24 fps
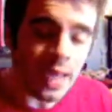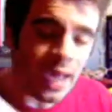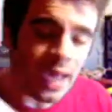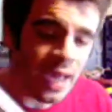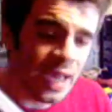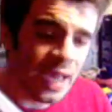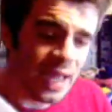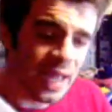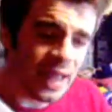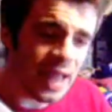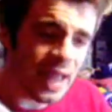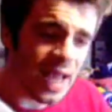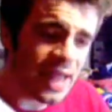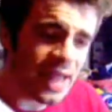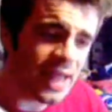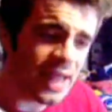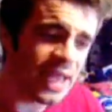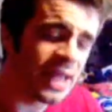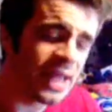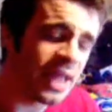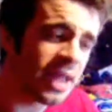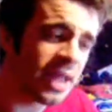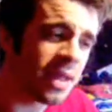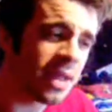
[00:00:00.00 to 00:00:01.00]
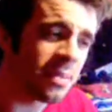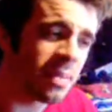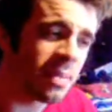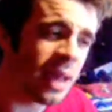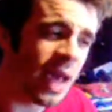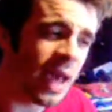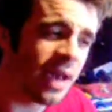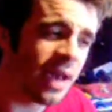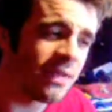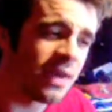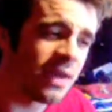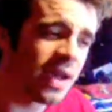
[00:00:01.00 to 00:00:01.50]
And lastly, Deacon
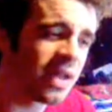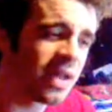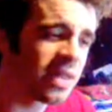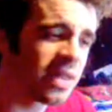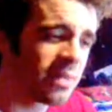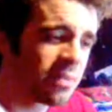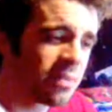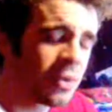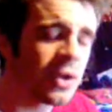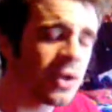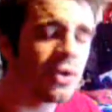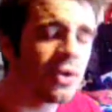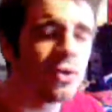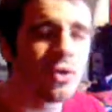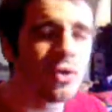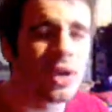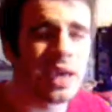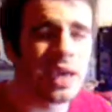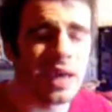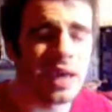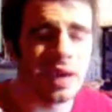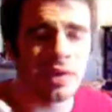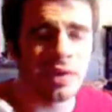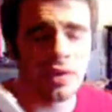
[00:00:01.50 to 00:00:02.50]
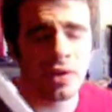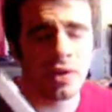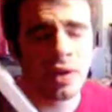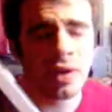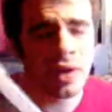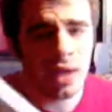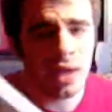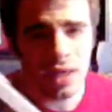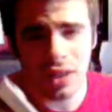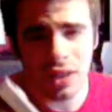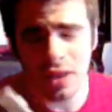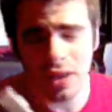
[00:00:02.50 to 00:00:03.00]
Blackfire is a pretty cool character.
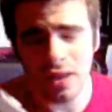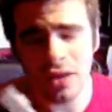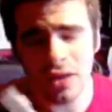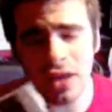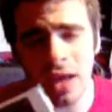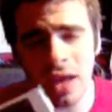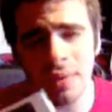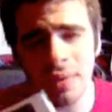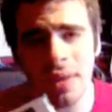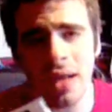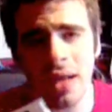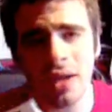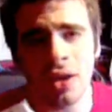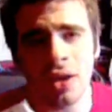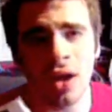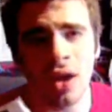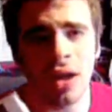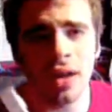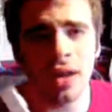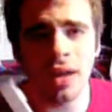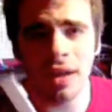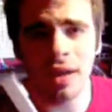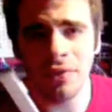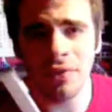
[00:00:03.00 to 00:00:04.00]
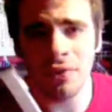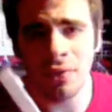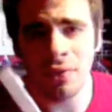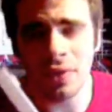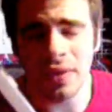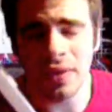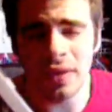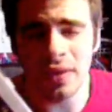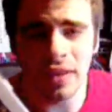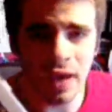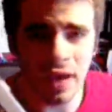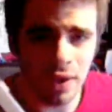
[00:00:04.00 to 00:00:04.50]
It's a shame that not enough was
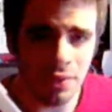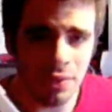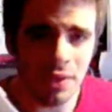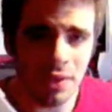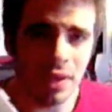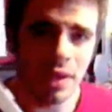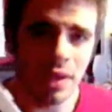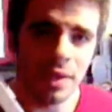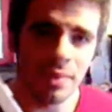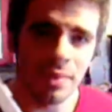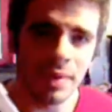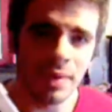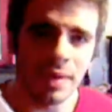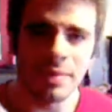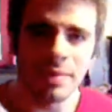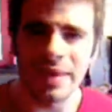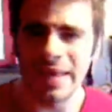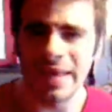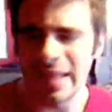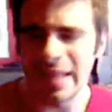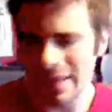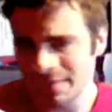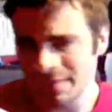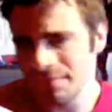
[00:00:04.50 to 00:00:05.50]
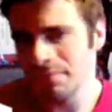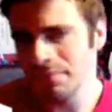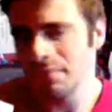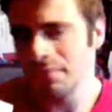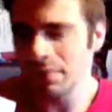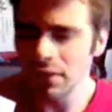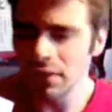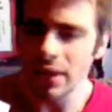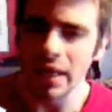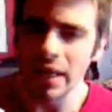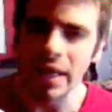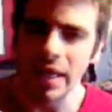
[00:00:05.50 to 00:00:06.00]
done with him. I mean,
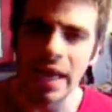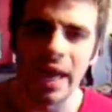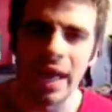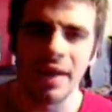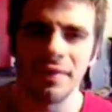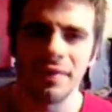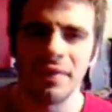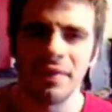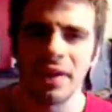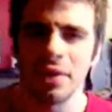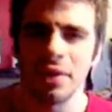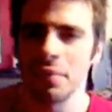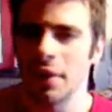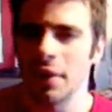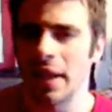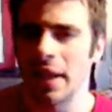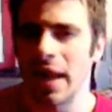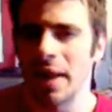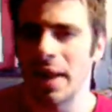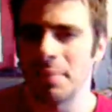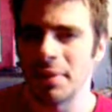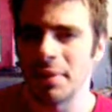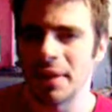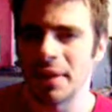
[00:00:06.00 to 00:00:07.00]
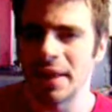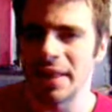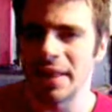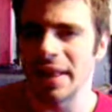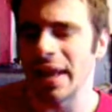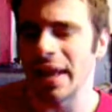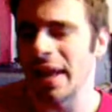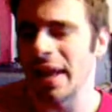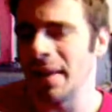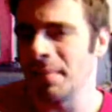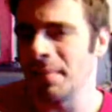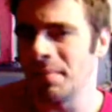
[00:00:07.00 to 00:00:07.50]
you can kind of figure what happens at
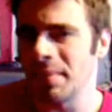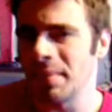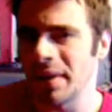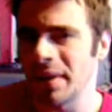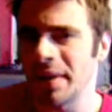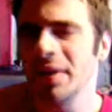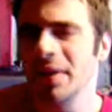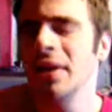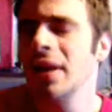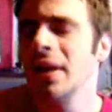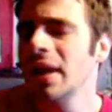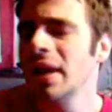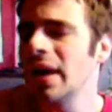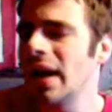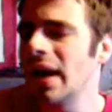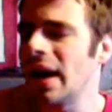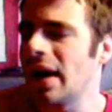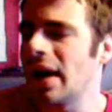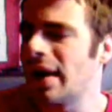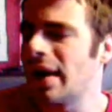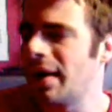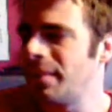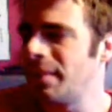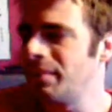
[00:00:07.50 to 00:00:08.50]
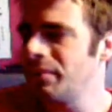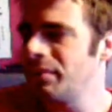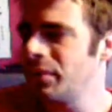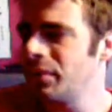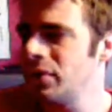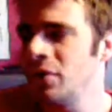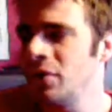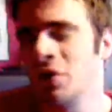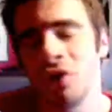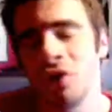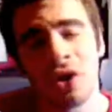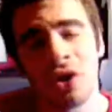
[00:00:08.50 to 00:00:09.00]
the end, but um,
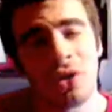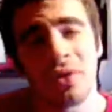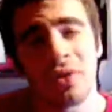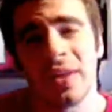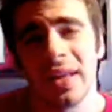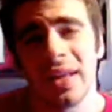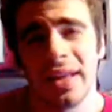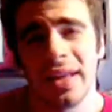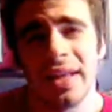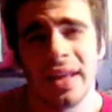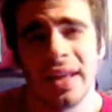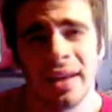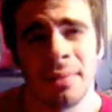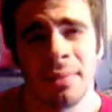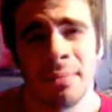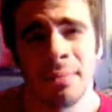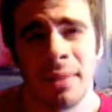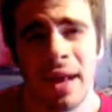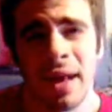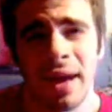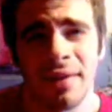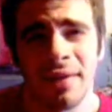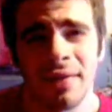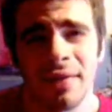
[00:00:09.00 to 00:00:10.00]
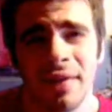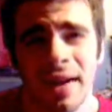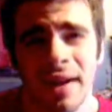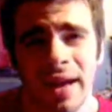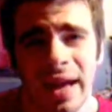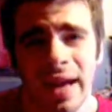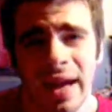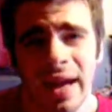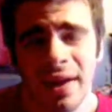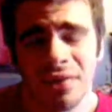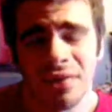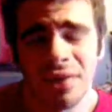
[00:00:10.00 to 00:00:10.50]
you don't see Deacon Blackfire
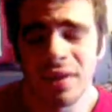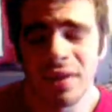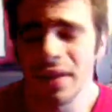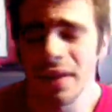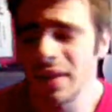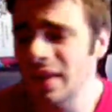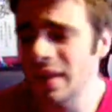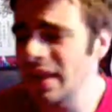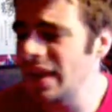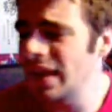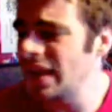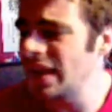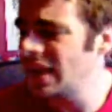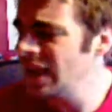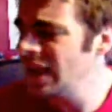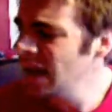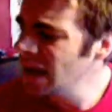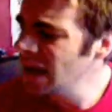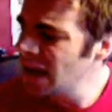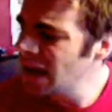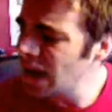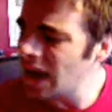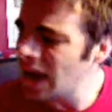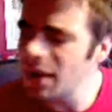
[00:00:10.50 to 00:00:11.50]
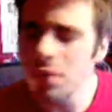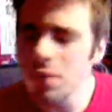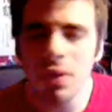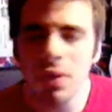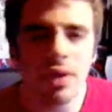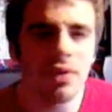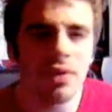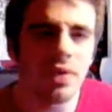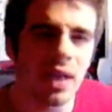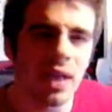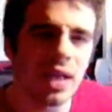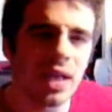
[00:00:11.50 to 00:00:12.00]
after this. And I would
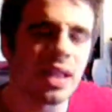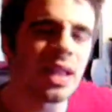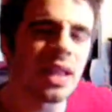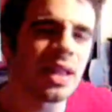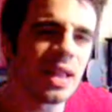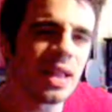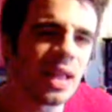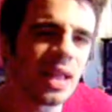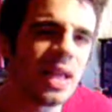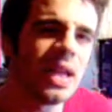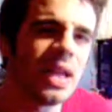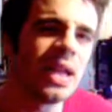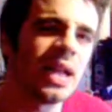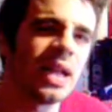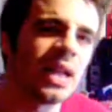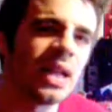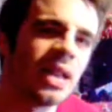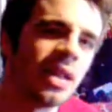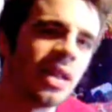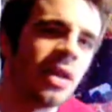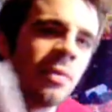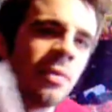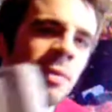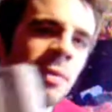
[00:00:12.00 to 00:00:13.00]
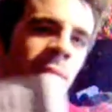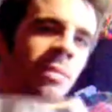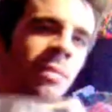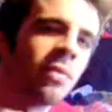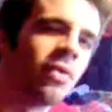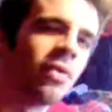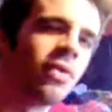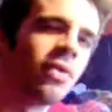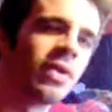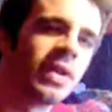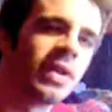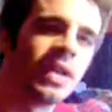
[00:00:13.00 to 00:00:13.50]
have liked to seen a little bit
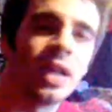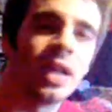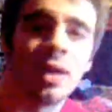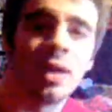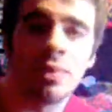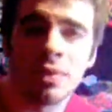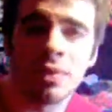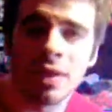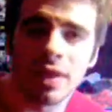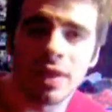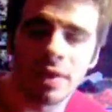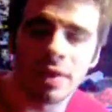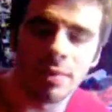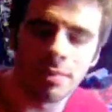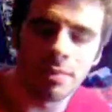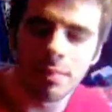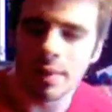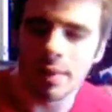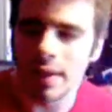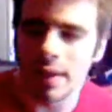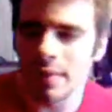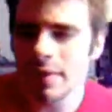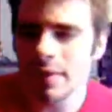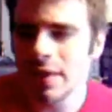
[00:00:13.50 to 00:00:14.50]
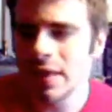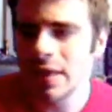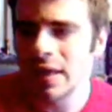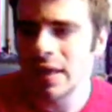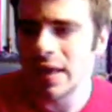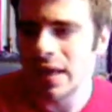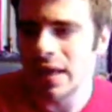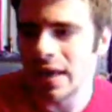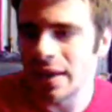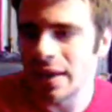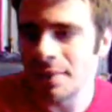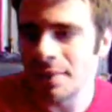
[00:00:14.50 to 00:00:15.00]
more done with him, but
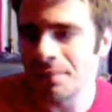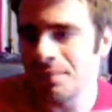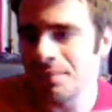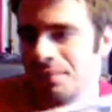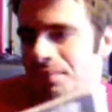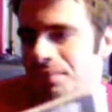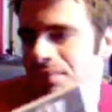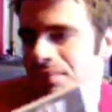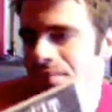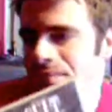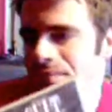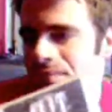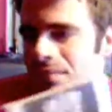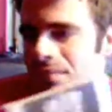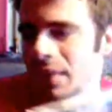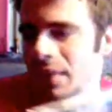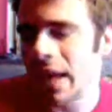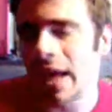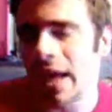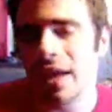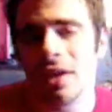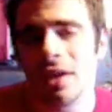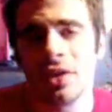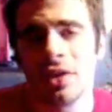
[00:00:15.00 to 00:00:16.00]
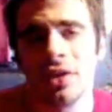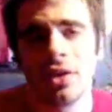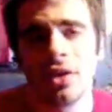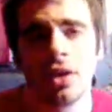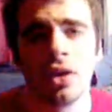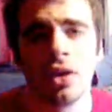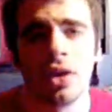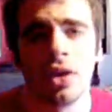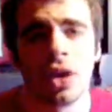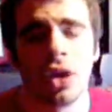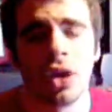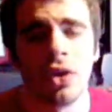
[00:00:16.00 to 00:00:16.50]
um, hey,
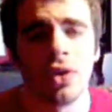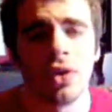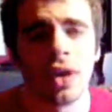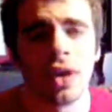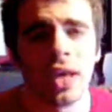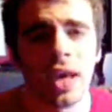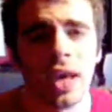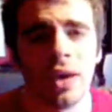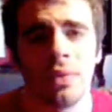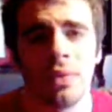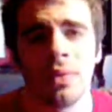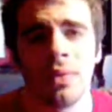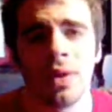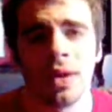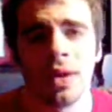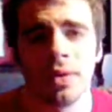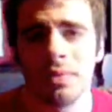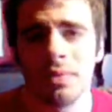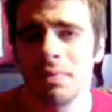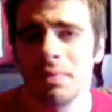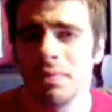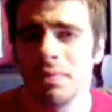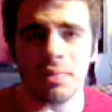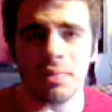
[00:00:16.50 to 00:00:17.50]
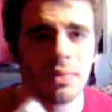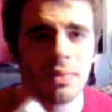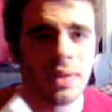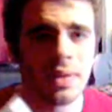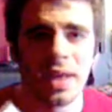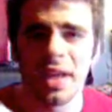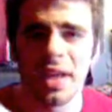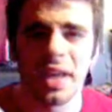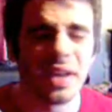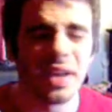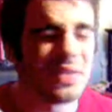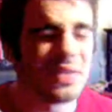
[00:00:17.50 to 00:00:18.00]
you can only get what they
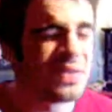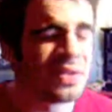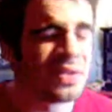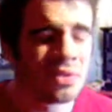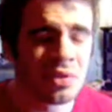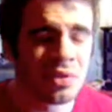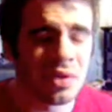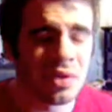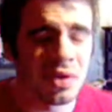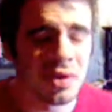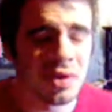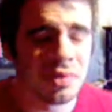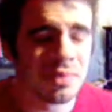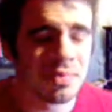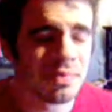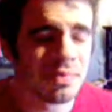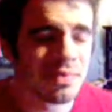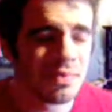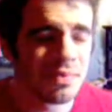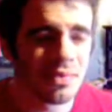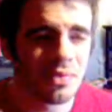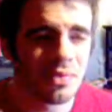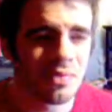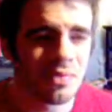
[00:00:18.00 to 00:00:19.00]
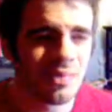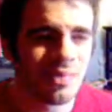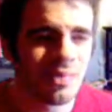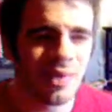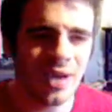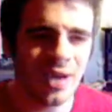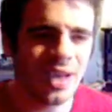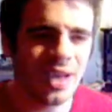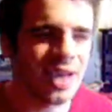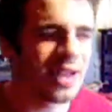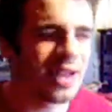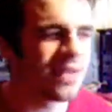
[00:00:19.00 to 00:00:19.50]
give you. So,
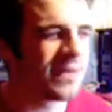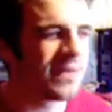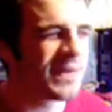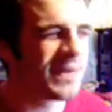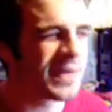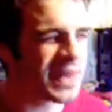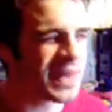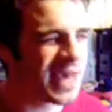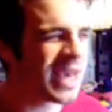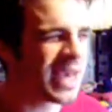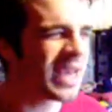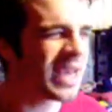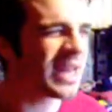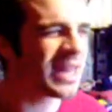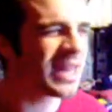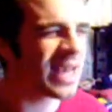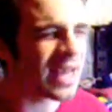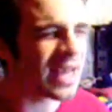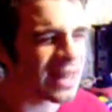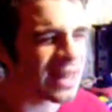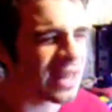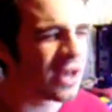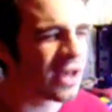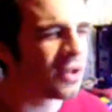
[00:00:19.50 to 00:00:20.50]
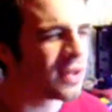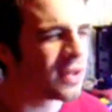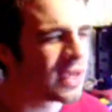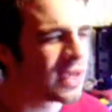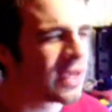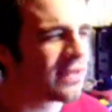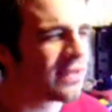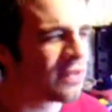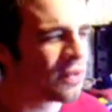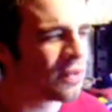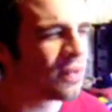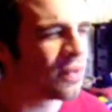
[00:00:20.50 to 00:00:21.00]
what kind of saying is that? They only
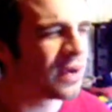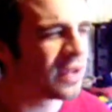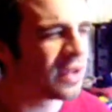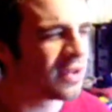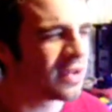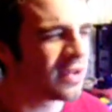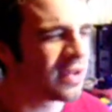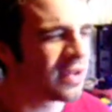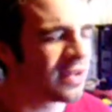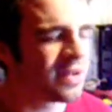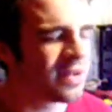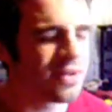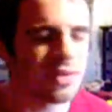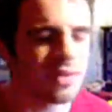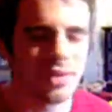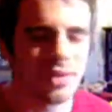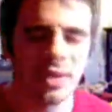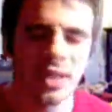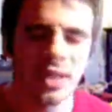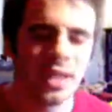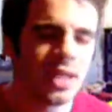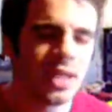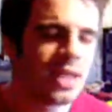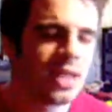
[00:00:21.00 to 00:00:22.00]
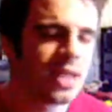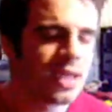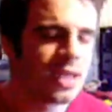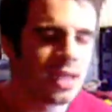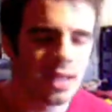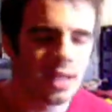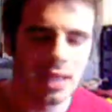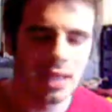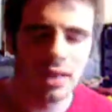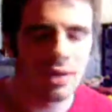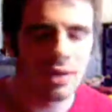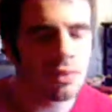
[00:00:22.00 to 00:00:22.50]
give you what you.
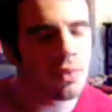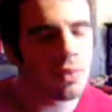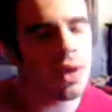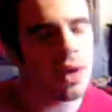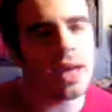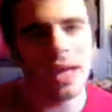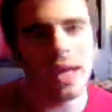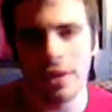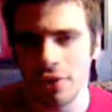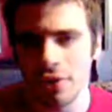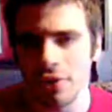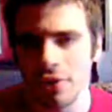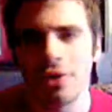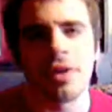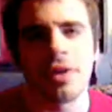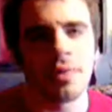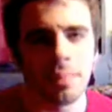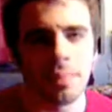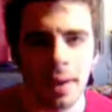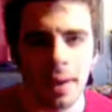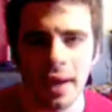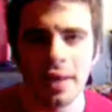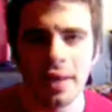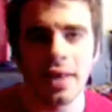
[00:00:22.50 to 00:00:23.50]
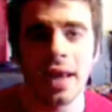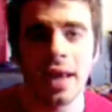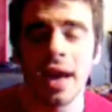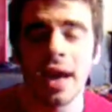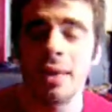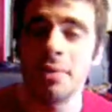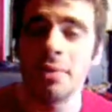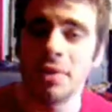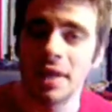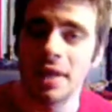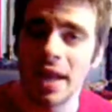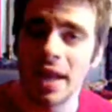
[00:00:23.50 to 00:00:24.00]
What can you expect? How
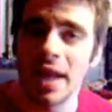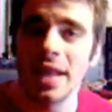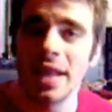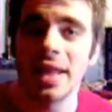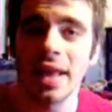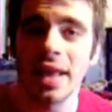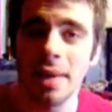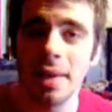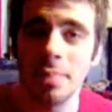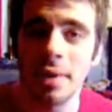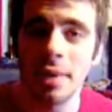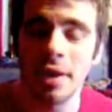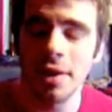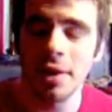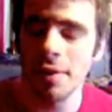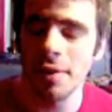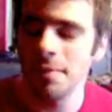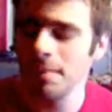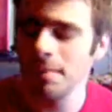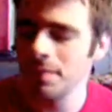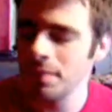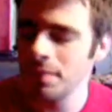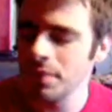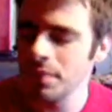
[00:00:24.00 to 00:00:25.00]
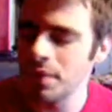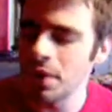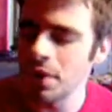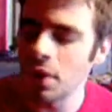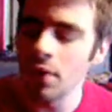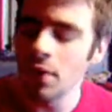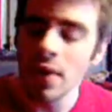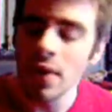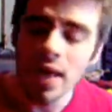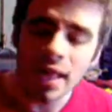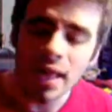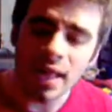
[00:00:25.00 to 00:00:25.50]
about that? Is that better?
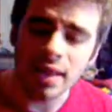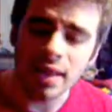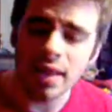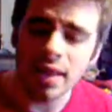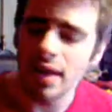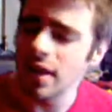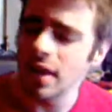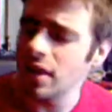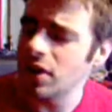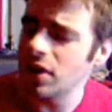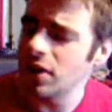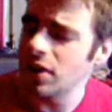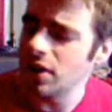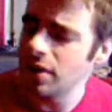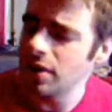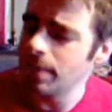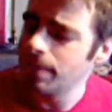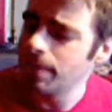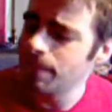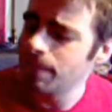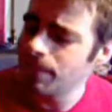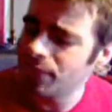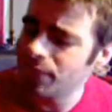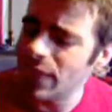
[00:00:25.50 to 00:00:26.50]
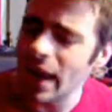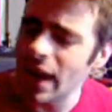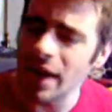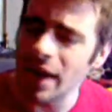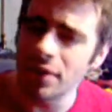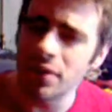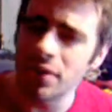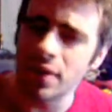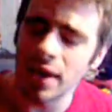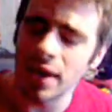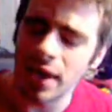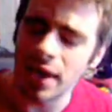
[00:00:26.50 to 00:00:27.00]
So that's another good
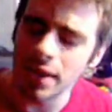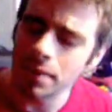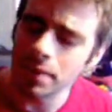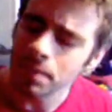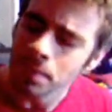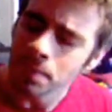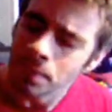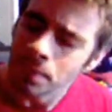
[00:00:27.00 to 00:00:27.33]
downside.